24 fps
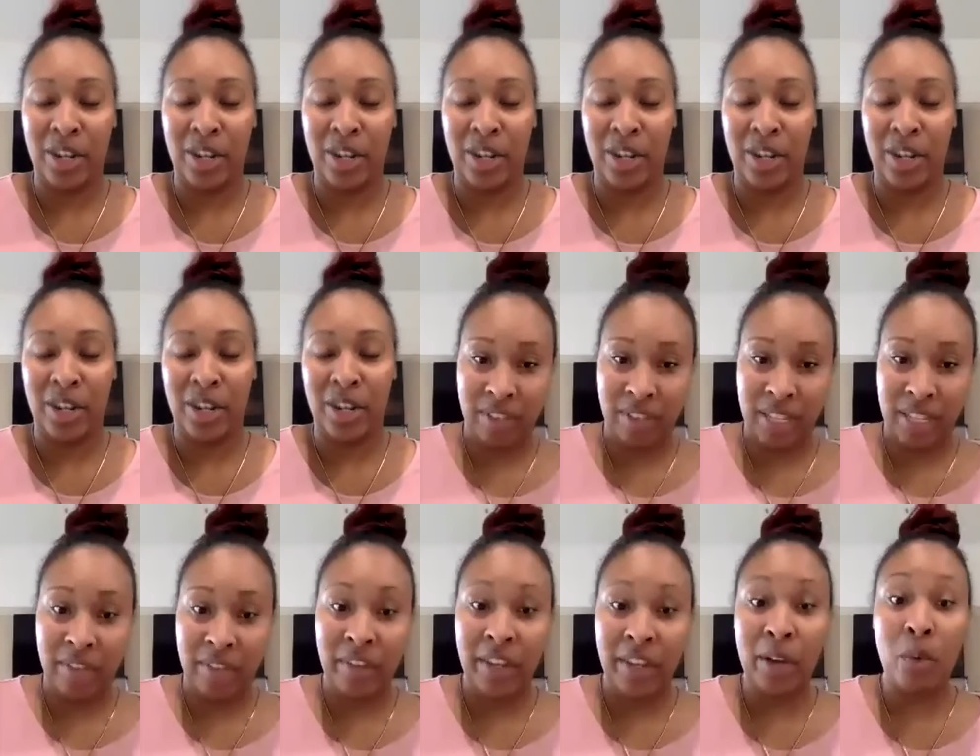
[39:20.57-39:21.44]
kind of
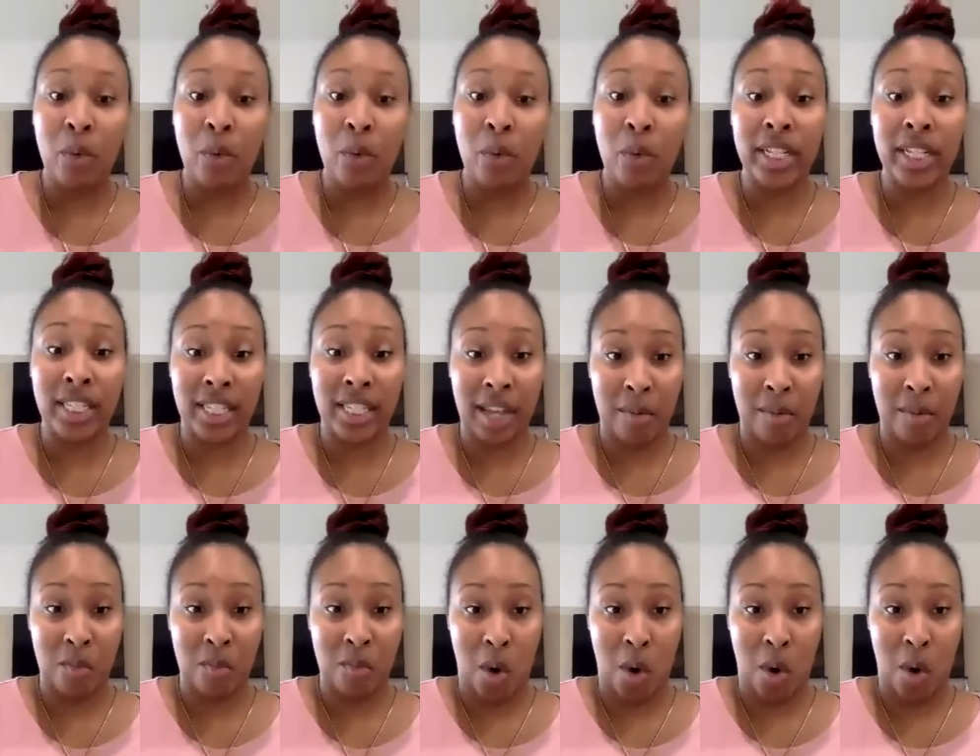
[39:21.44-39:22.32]
living with
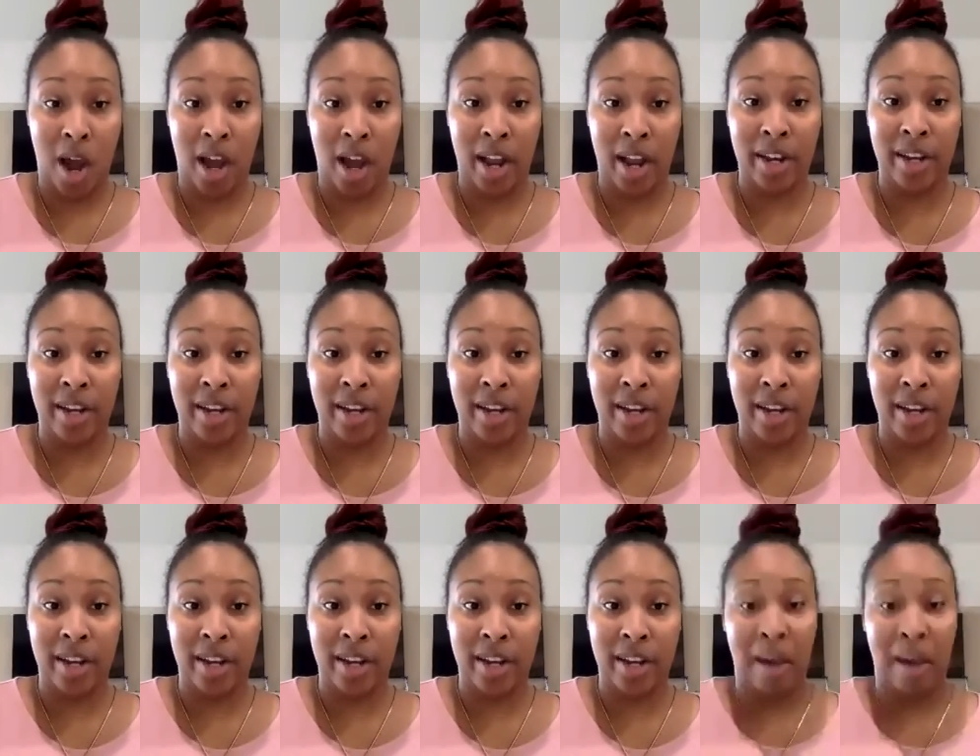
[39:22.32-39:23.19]
someone,
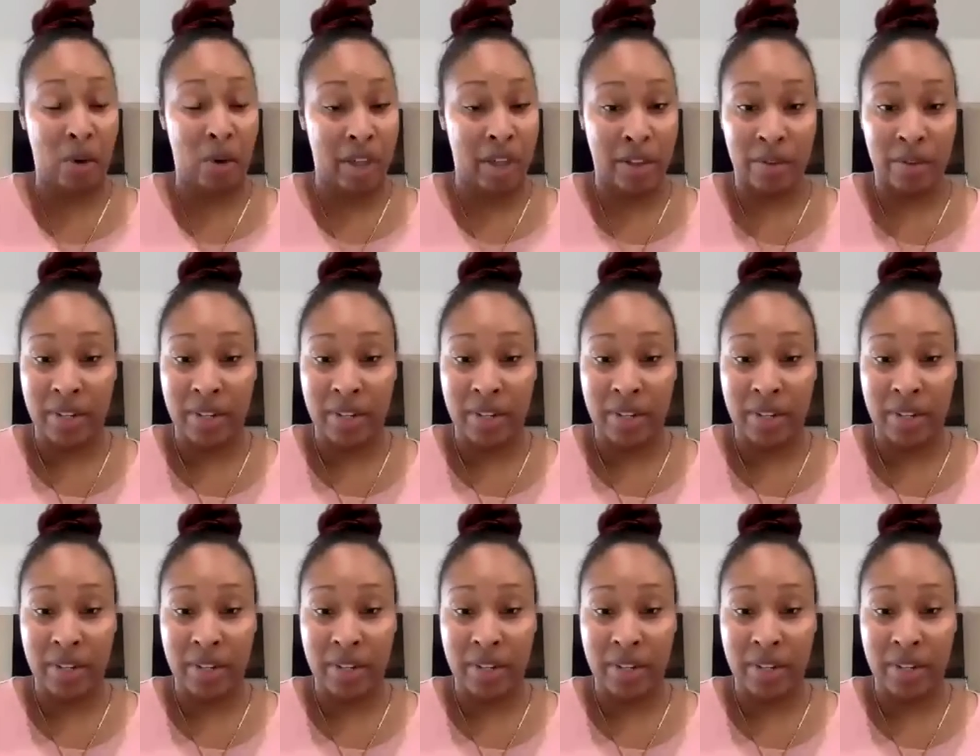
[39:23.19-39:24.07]
whether it's a
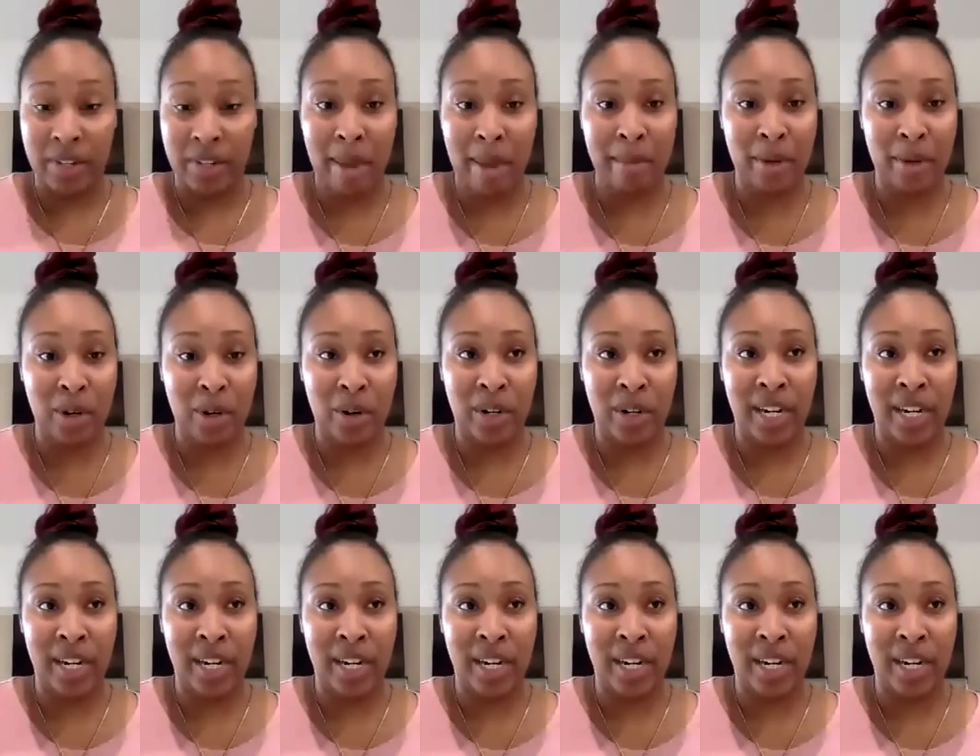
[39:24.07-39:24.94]
family member or
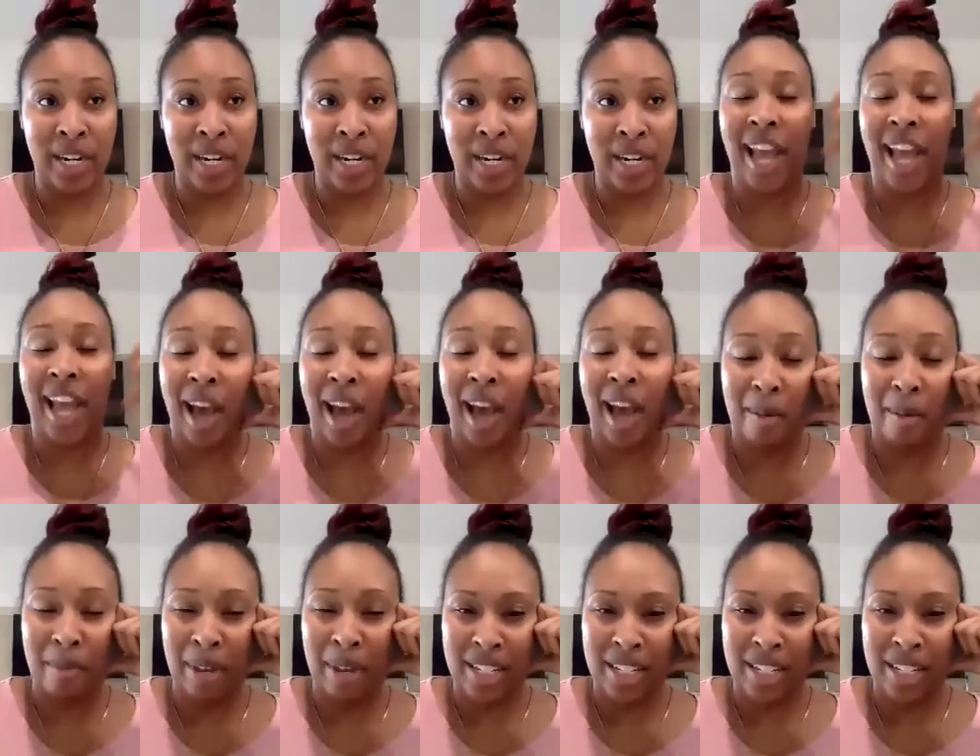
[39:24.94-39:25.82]
not,
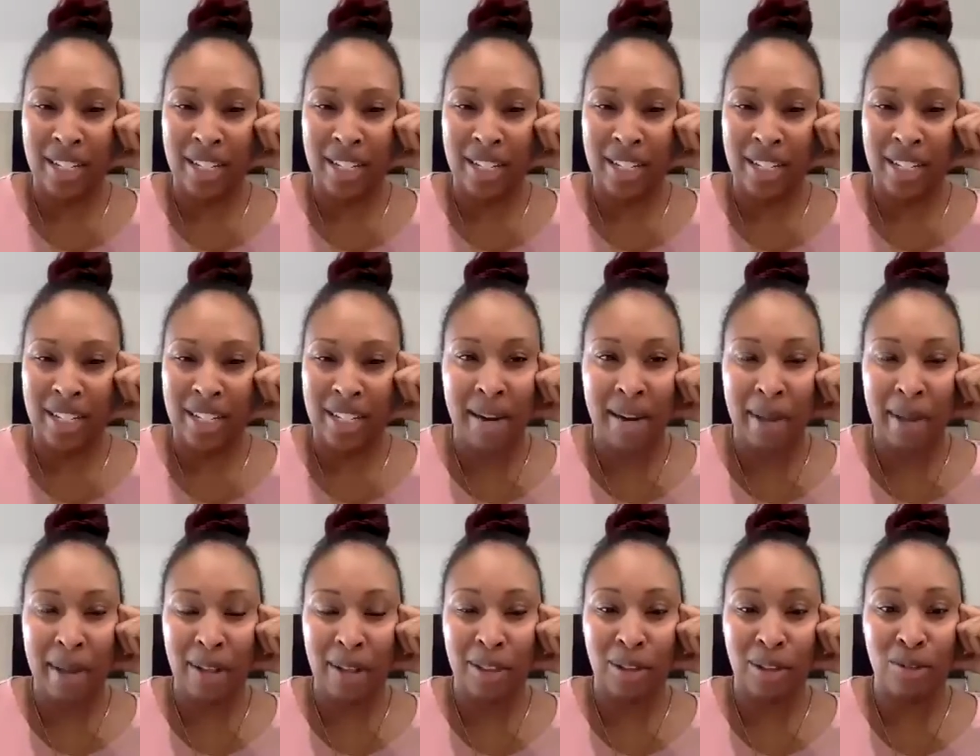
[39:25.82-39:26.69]
and so I'm thinking
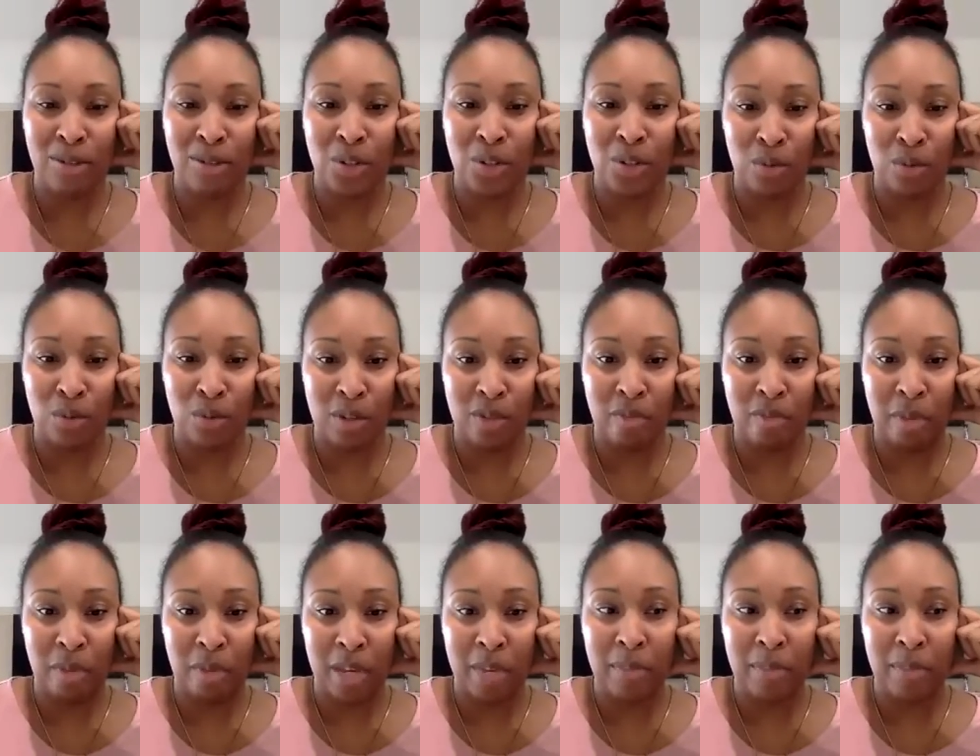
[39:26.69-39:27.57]
about those groups of
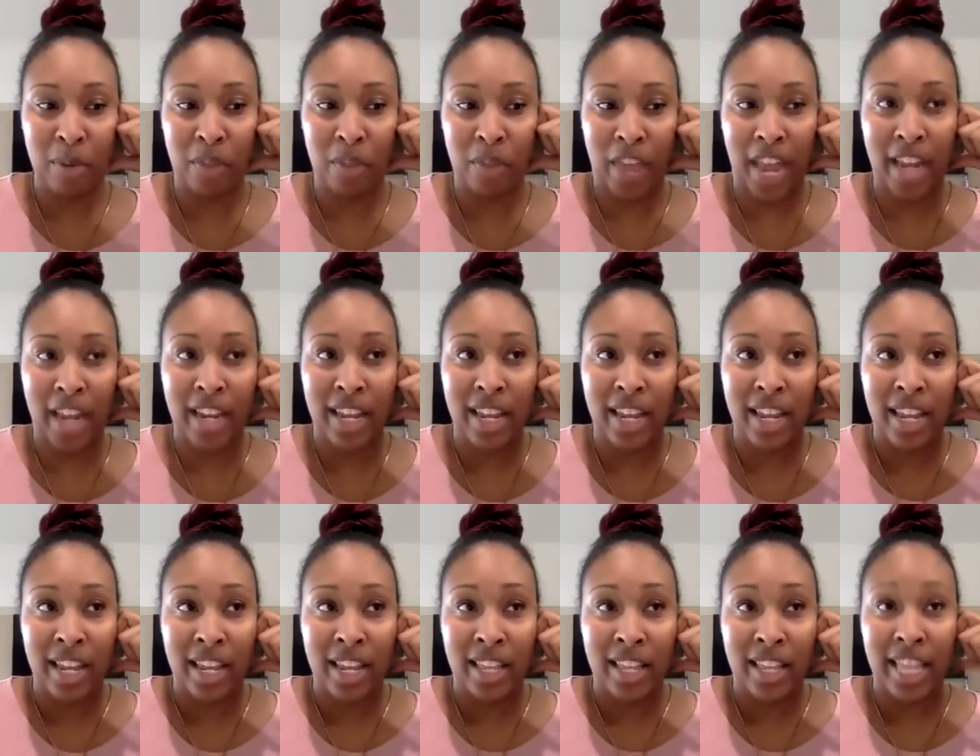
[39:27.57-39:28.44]
people that
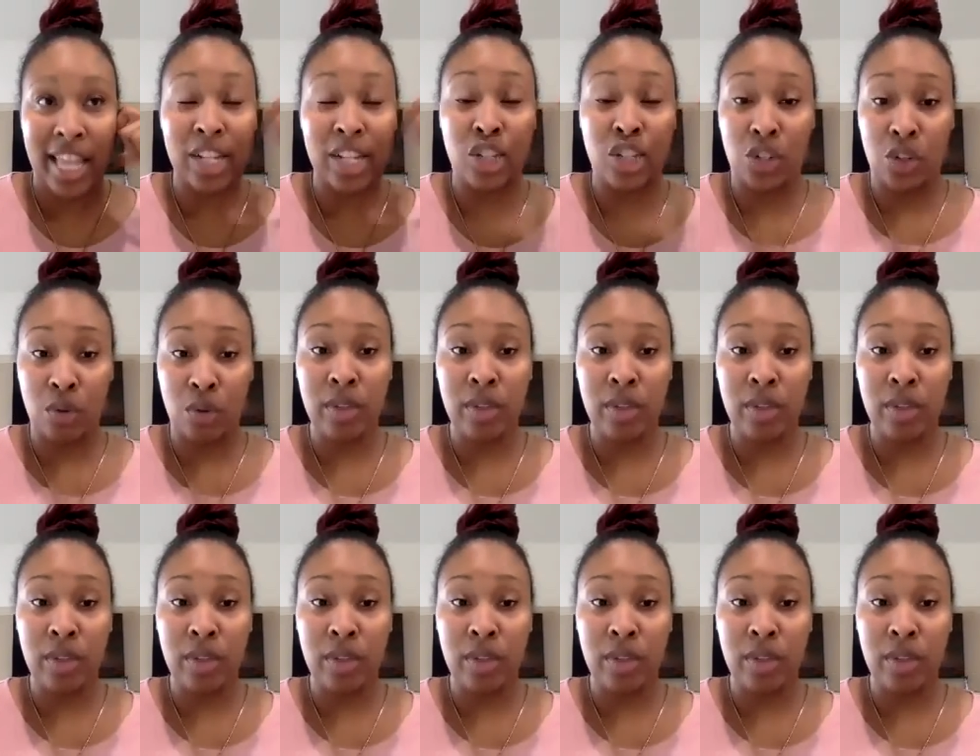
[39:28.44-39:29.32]
do
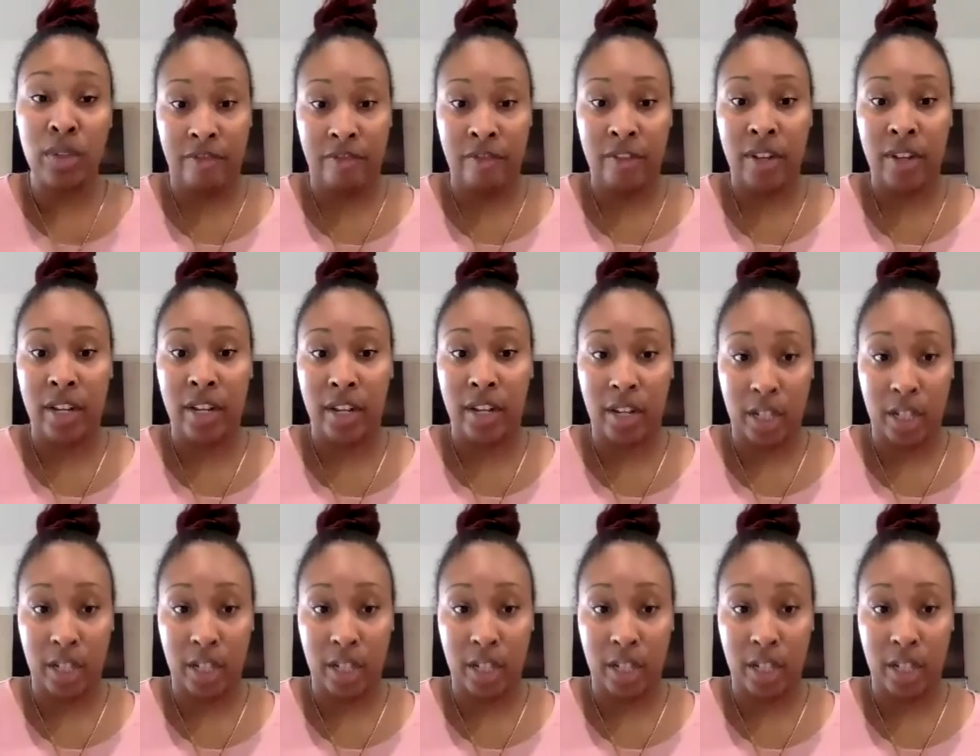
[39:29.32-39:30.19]
live
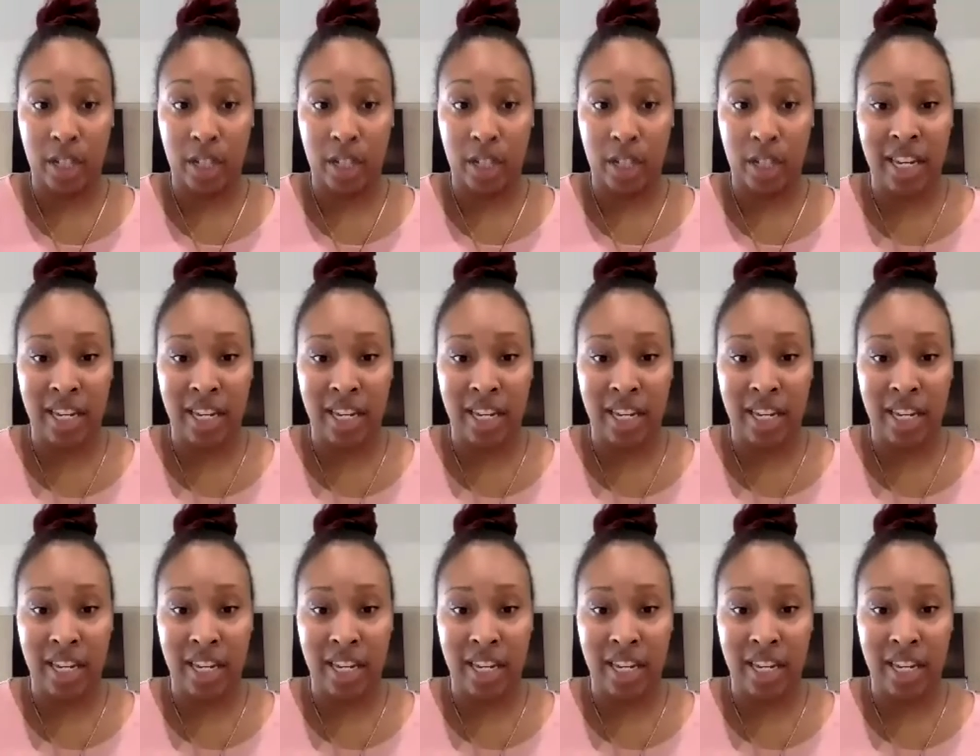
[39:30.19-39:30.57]
closely